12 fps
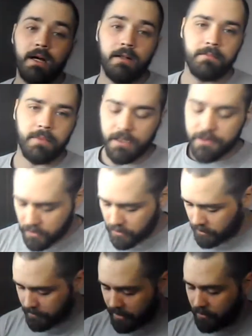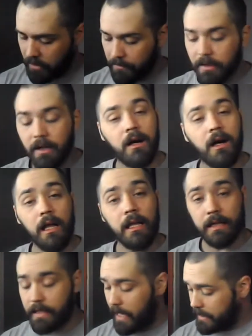nothing major, a little bit of rubbing alcohol
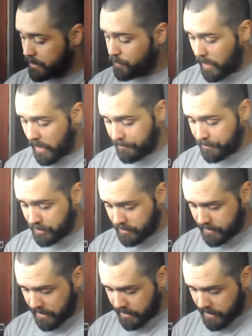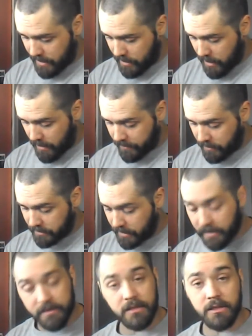on a cotton swab. Should take that off. It looks
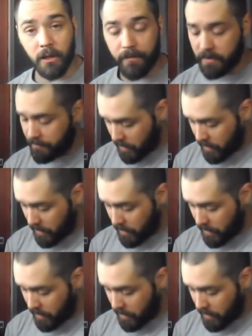like it's a surface